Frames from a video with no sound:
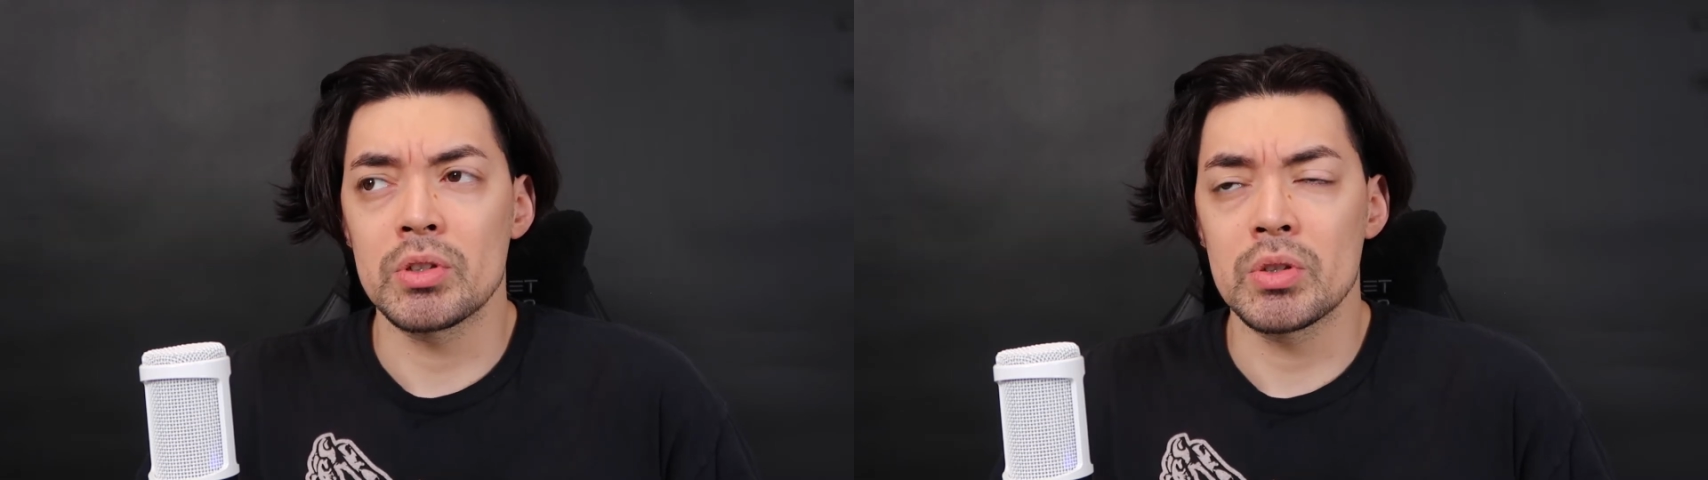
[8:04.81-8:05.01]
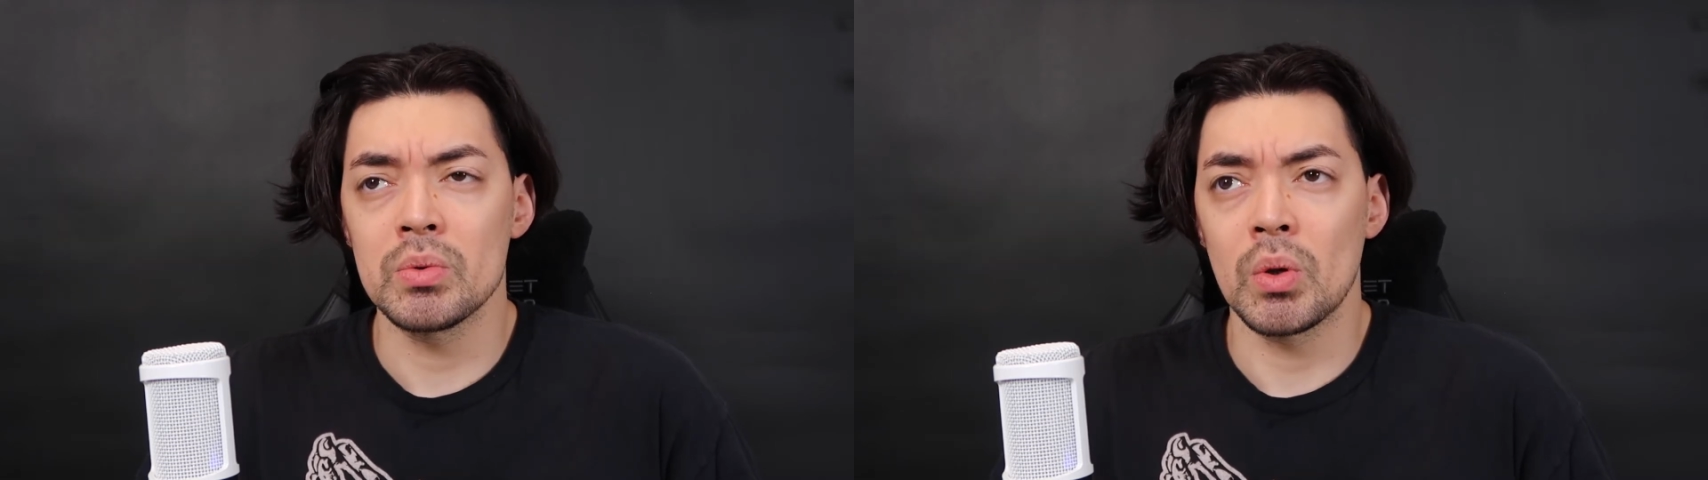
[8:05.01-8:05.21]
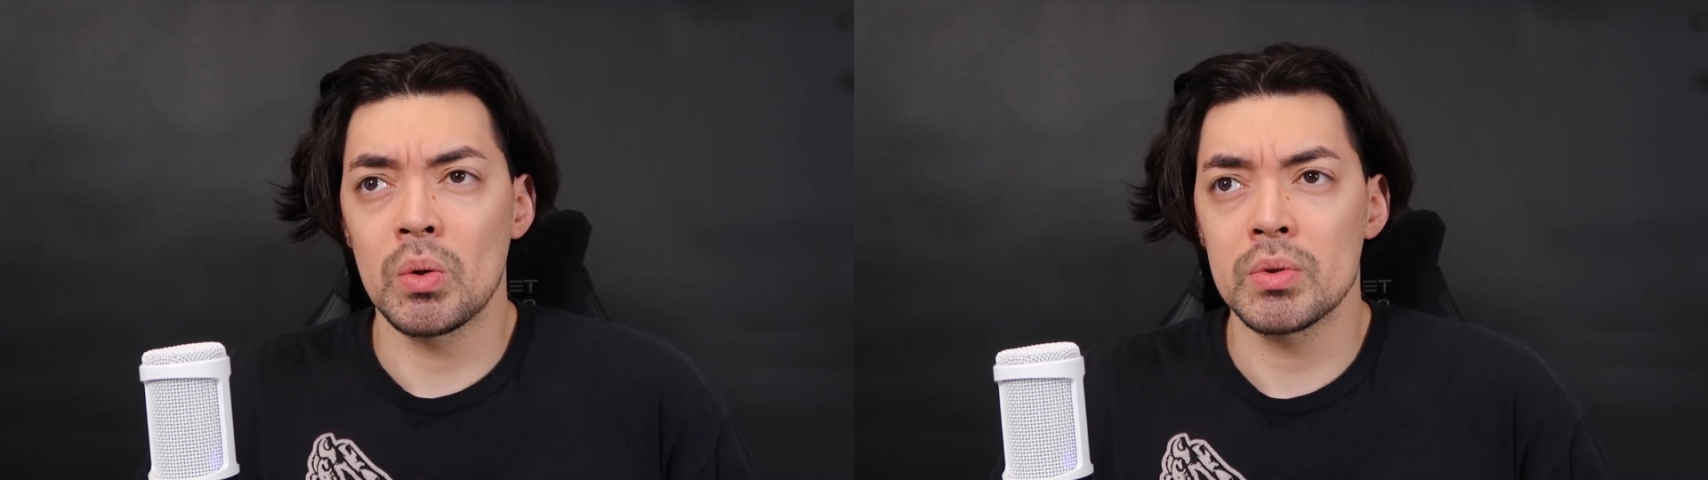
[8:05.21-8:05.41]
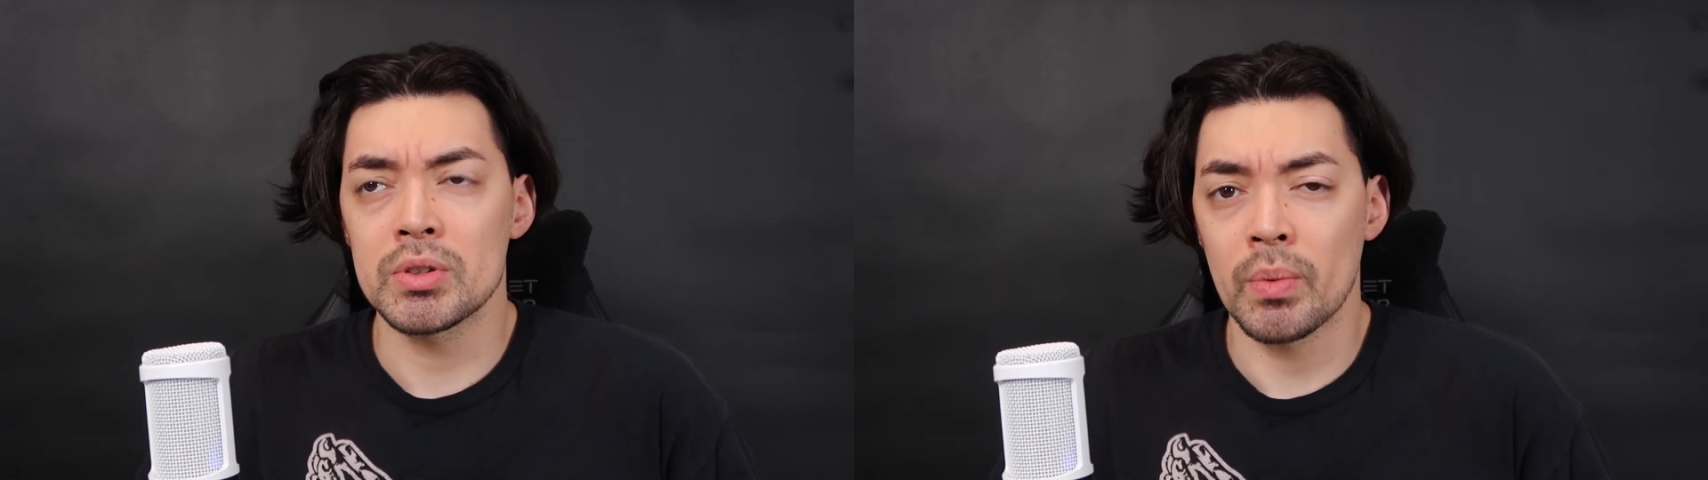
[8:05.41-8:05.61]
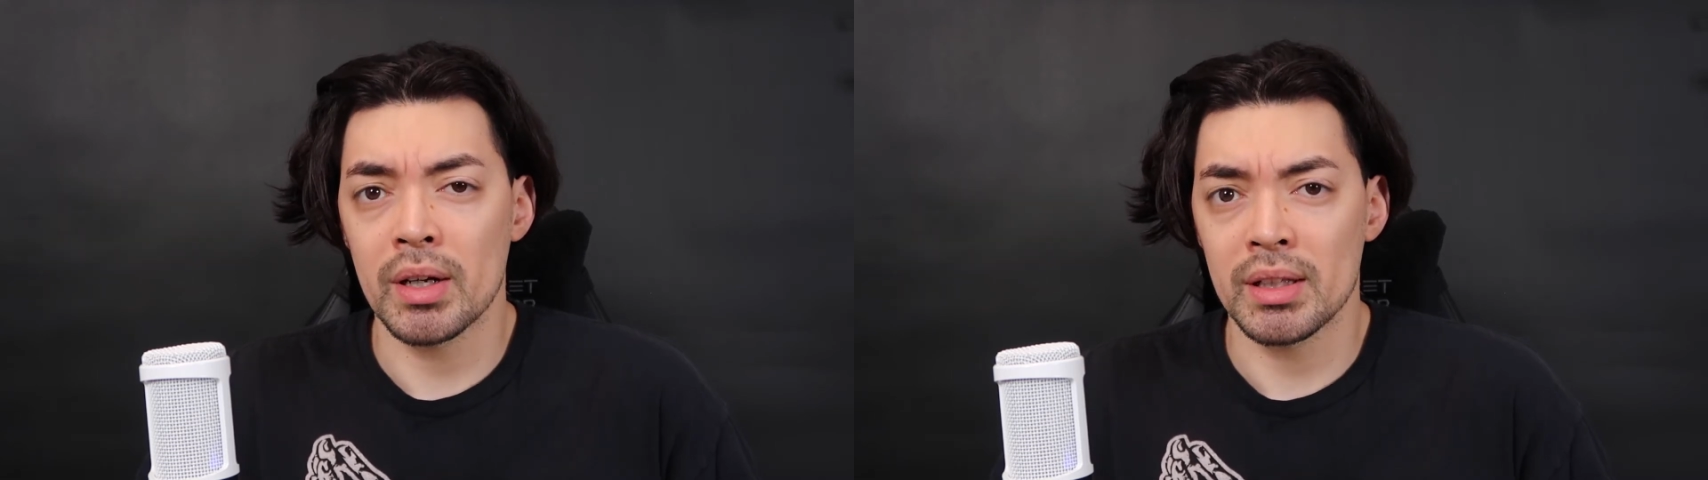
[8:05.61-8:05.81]
too old to
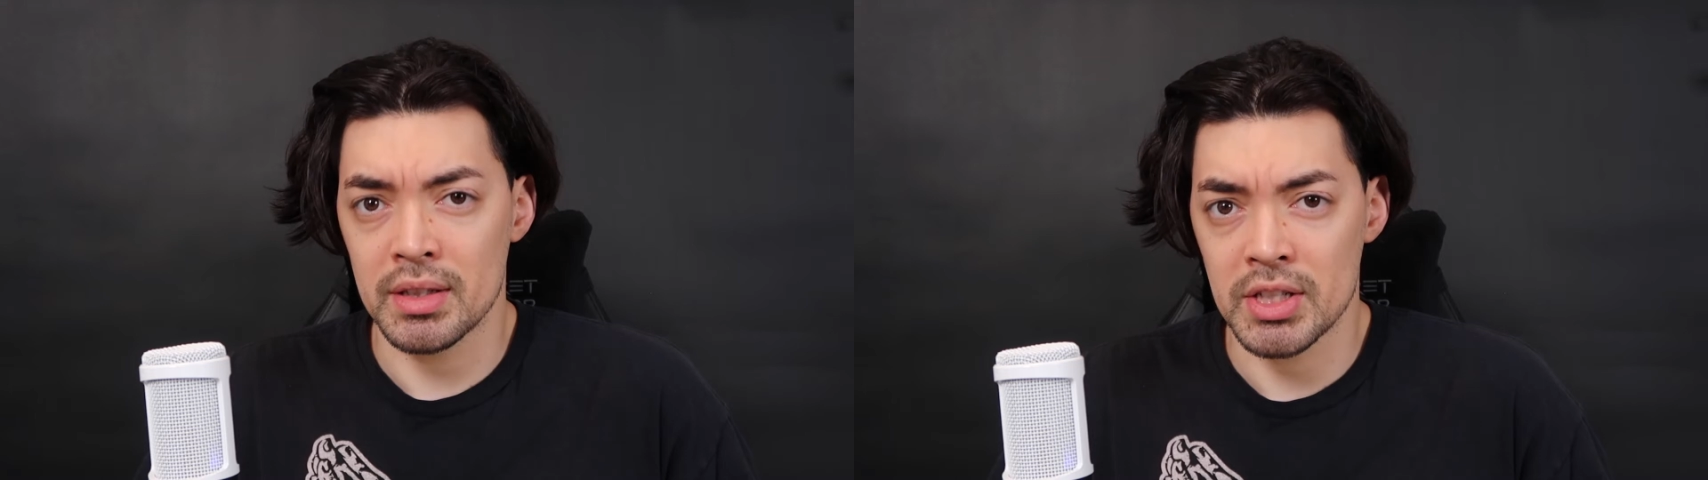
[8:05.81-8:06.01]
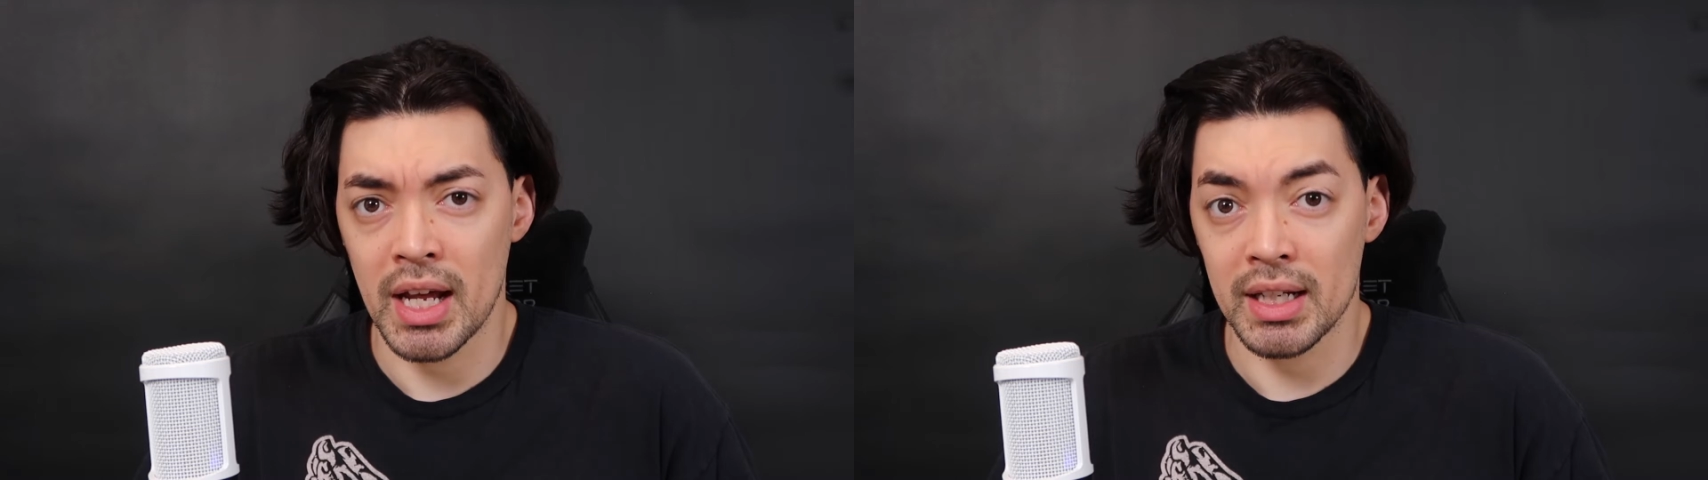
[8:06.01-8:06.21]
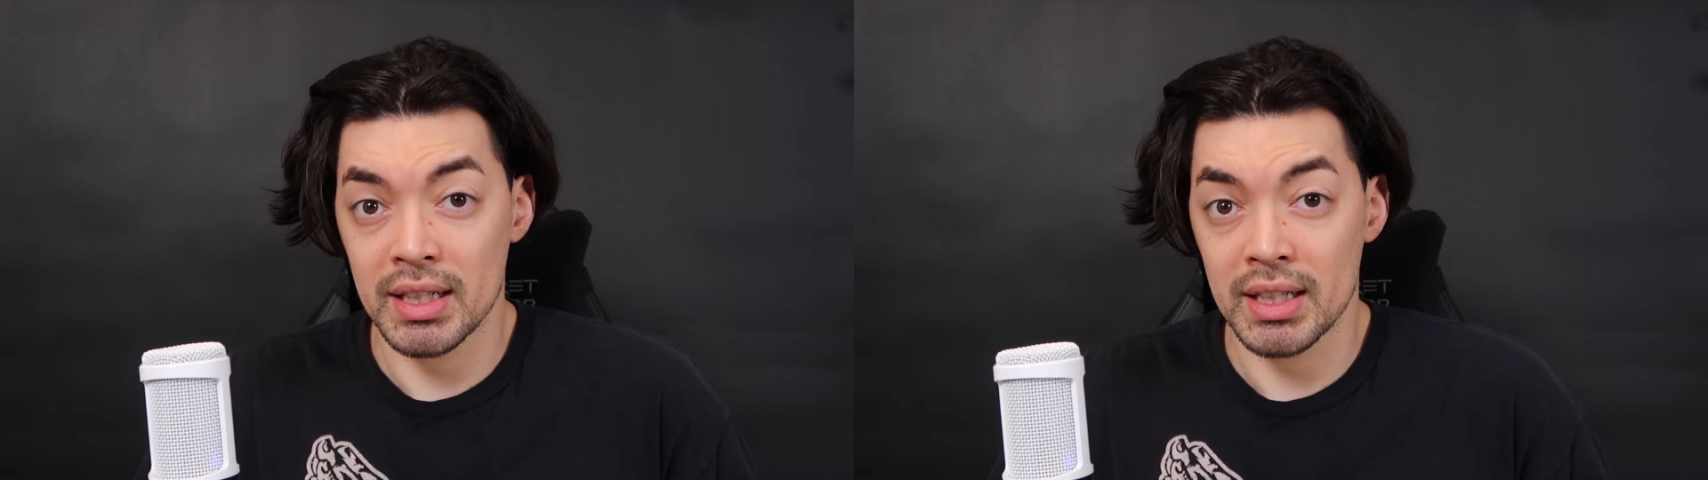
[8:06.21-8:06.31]
wear a leather jacket?